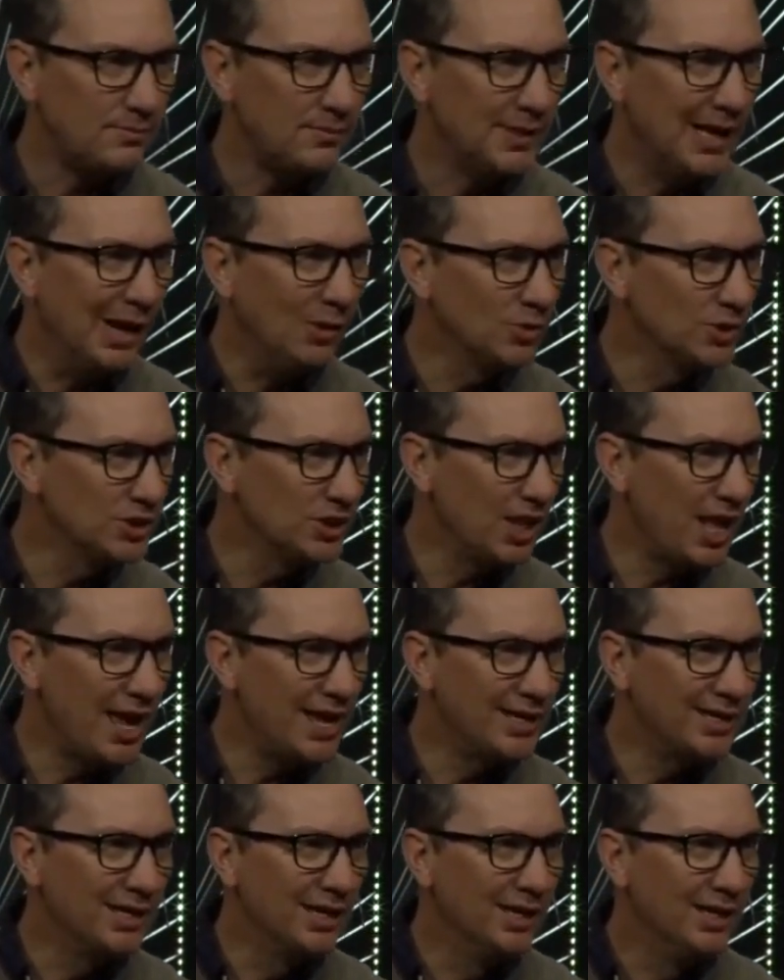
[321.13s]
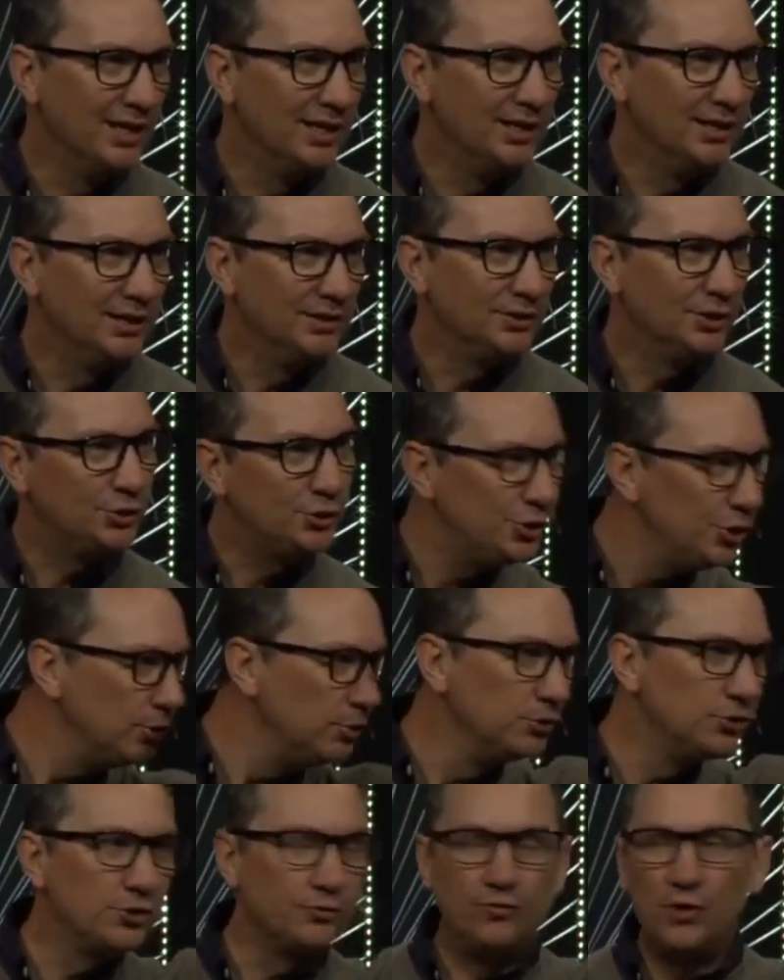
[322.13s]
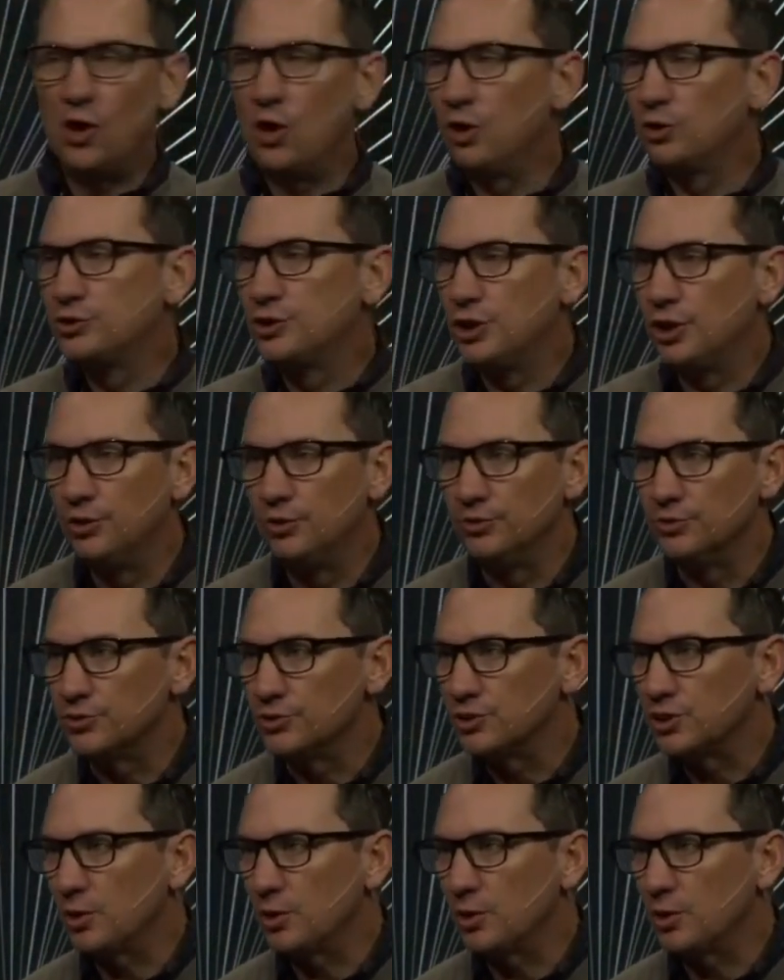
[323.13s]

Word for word: I was like the Jews of all Jews.